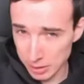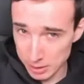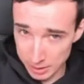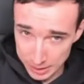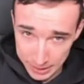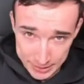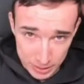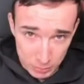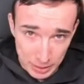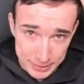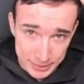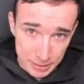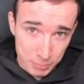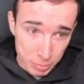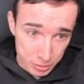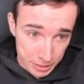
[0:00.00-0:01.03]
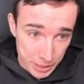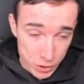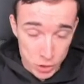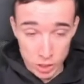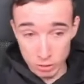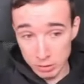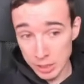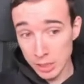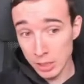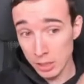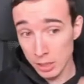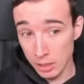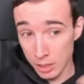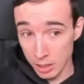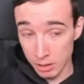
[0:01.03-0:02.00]
it has quite some potential,
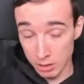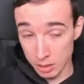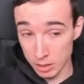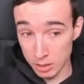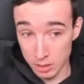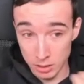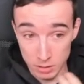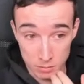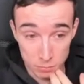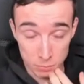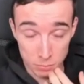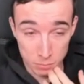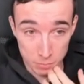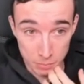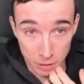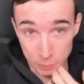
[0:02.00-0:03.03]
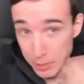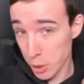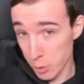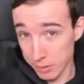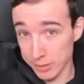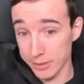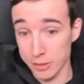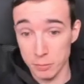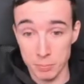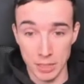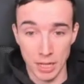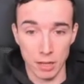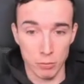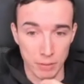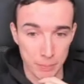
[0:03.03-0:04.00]
uh, especially as a
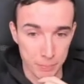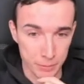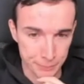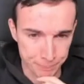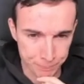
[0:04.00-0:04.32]
surprise weapon.